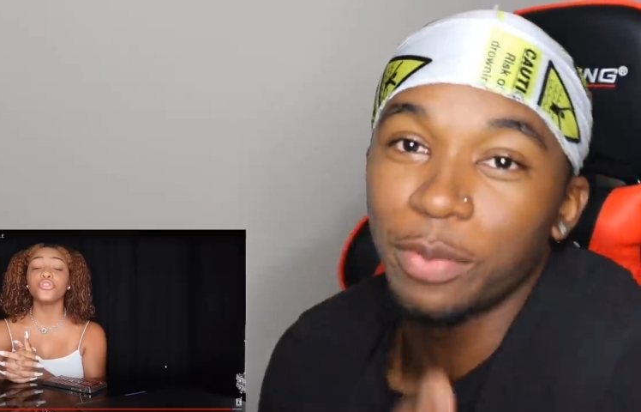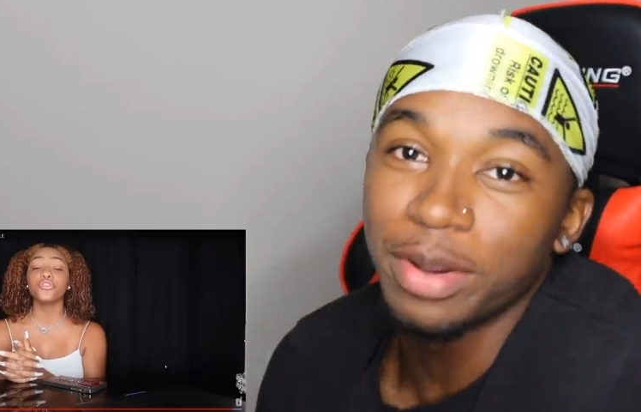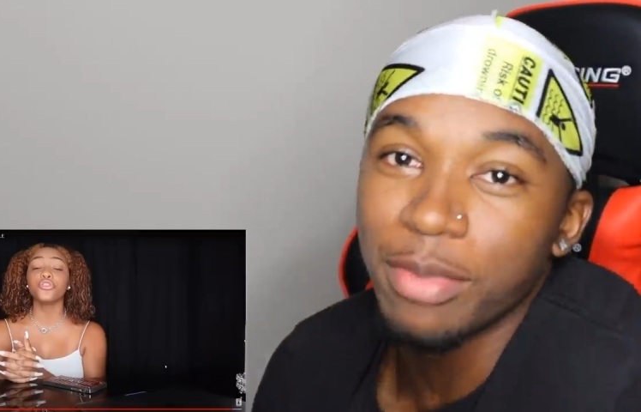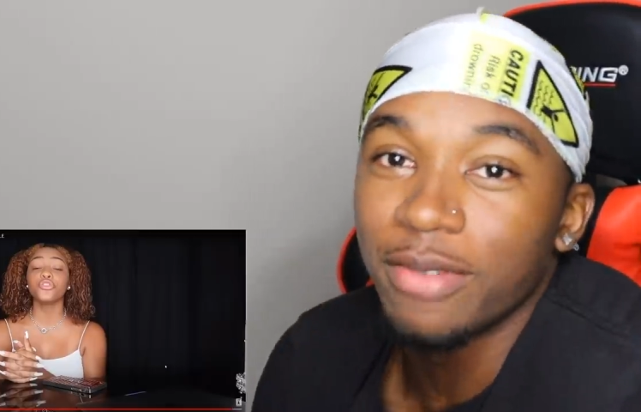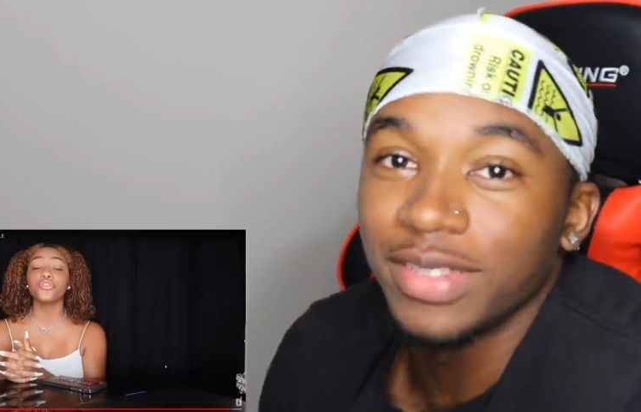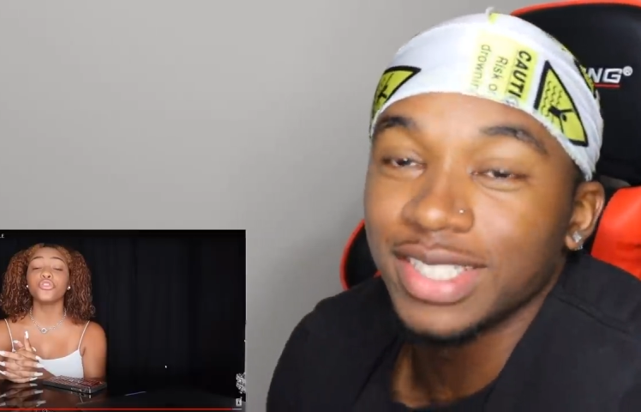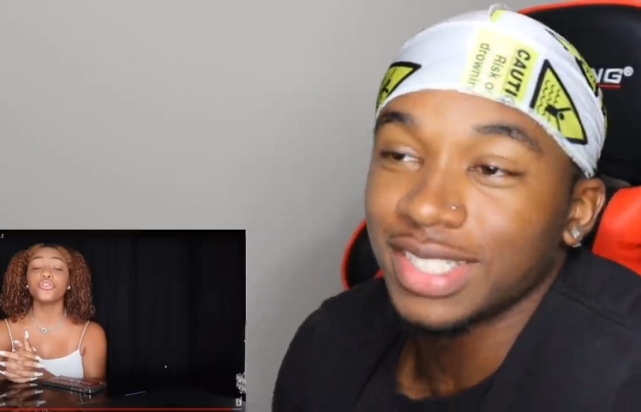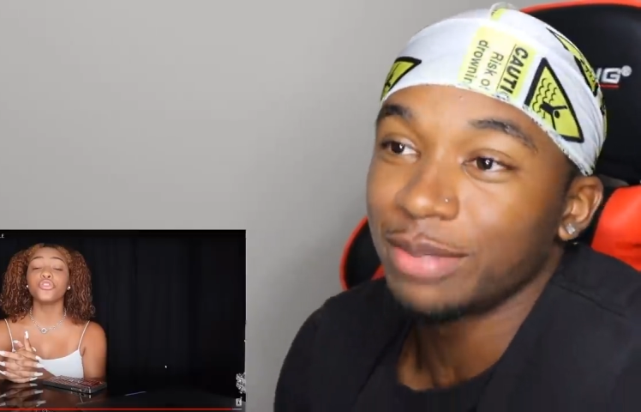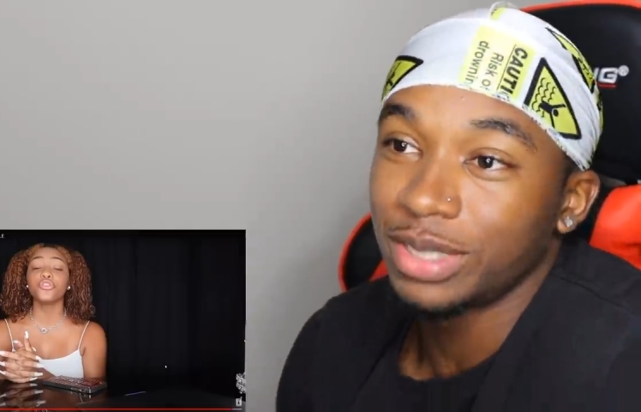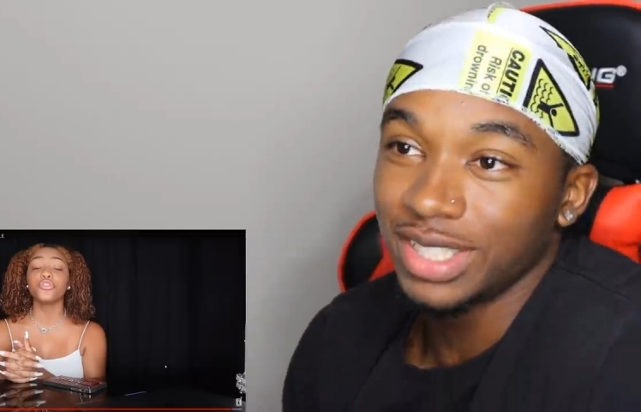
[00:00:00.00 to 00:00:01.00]
Speaker 1: her mouth and it skipped,
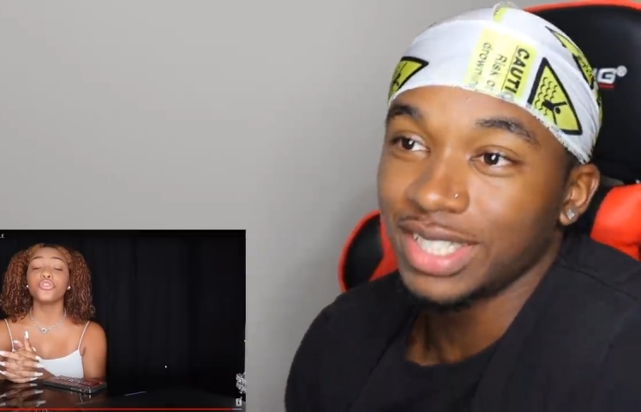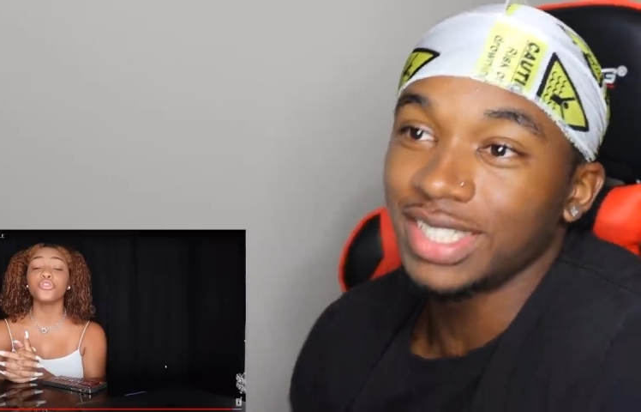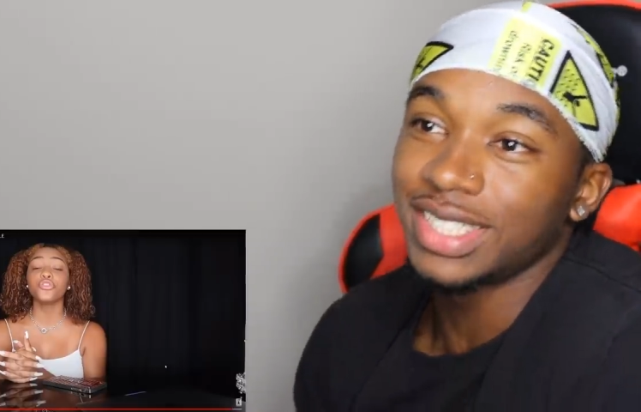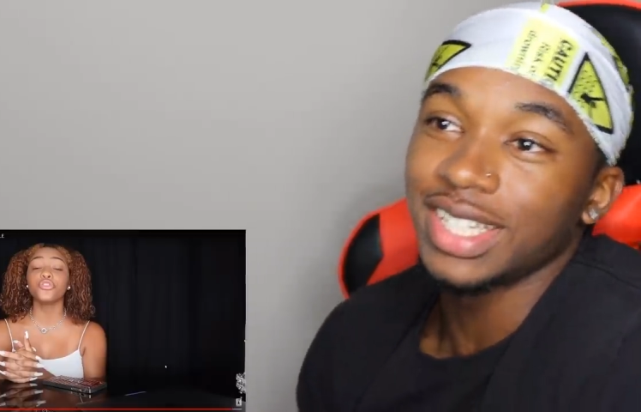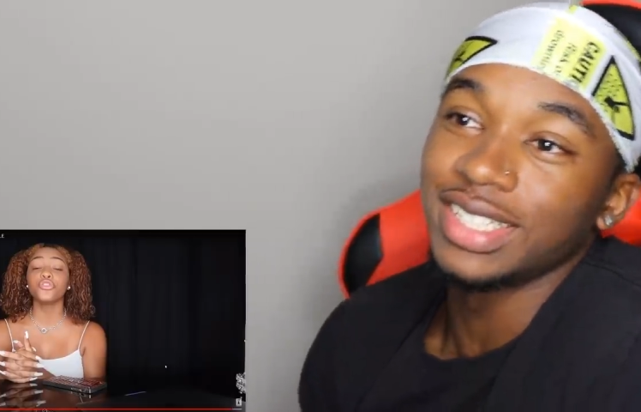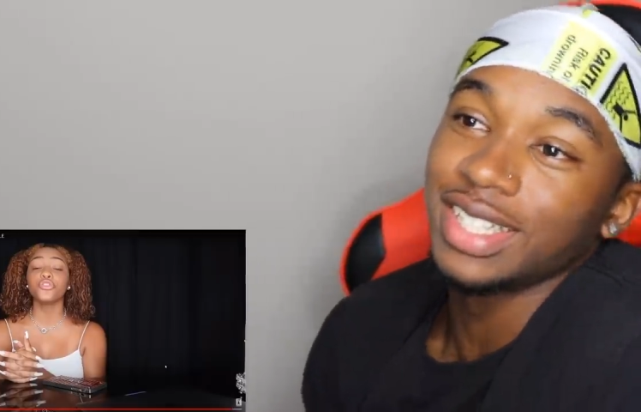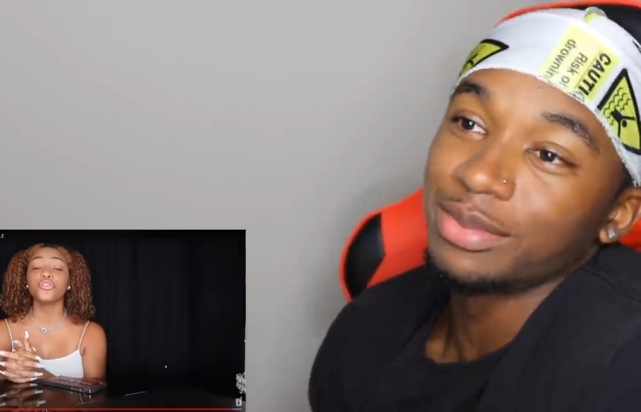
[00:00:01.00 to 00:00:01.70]
she literally said something.